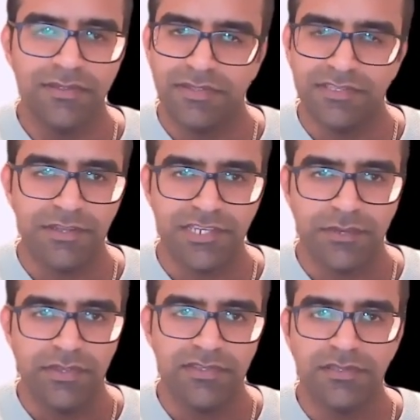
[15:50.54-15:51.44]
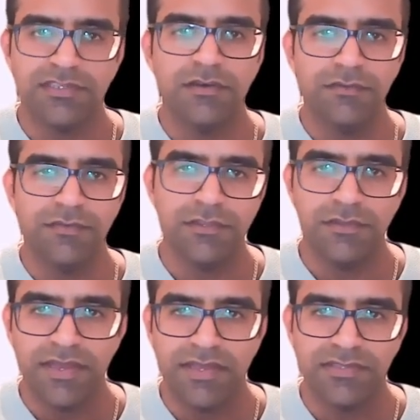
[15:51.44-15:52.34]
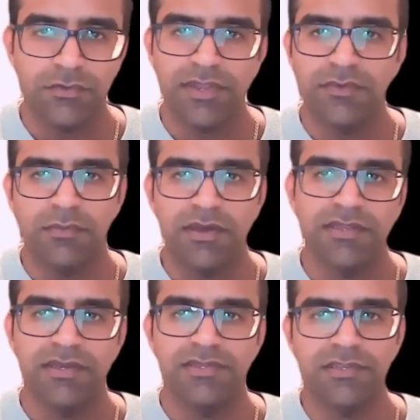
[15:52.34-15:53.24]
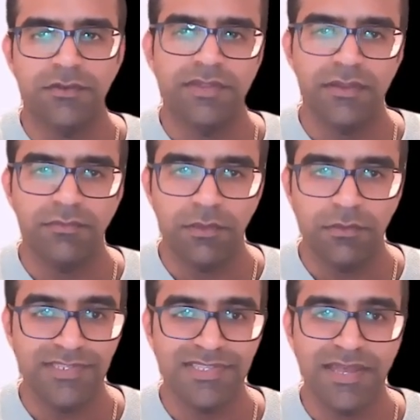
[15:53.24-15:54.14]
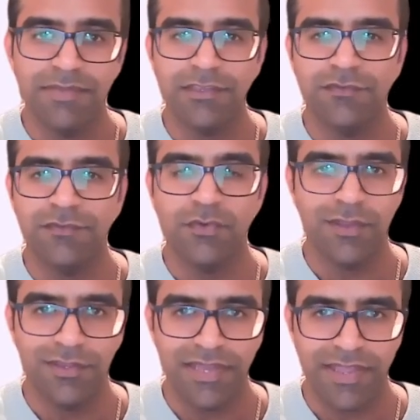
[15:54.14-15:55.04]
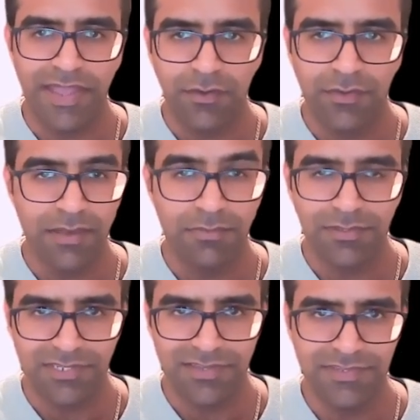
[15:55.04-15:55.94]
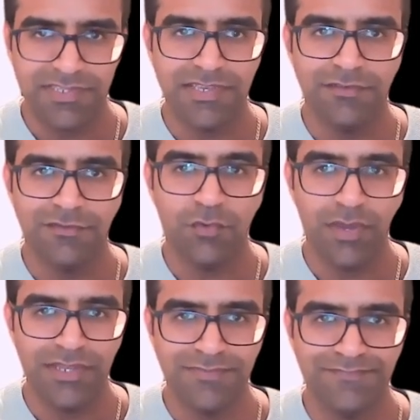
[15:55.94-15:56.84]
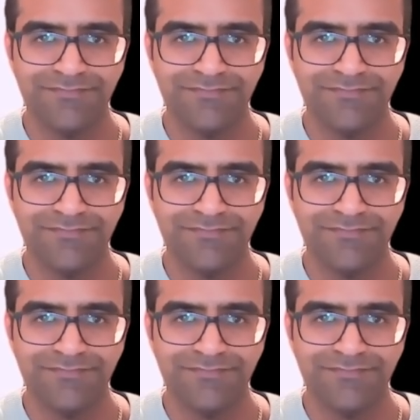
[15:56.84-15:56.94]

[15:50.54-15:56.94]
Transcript: this is about January. So the start of a new year is a great reminder to create moments that make you feel good and carry that positivity forward.